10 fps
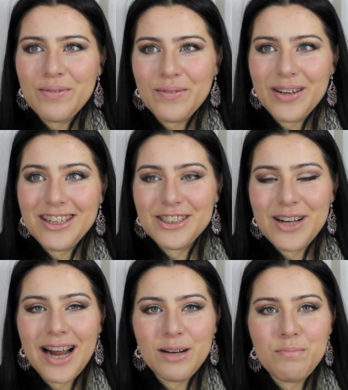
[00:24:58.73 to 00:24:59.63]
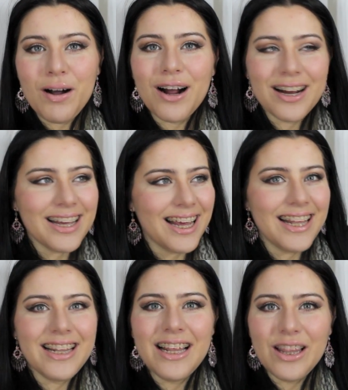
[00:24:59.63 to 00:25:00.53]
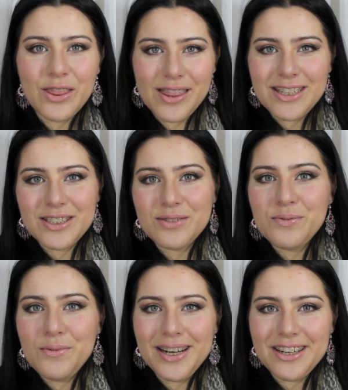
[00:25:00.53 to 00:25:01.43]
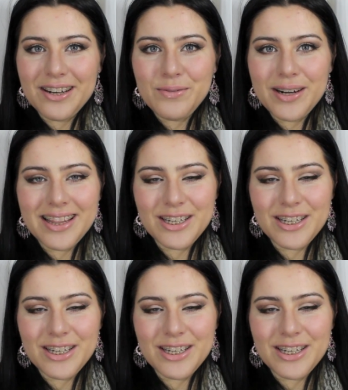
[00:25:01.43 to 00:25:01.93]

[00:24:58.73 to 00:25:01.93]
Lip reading: When you're trying to park in this winter where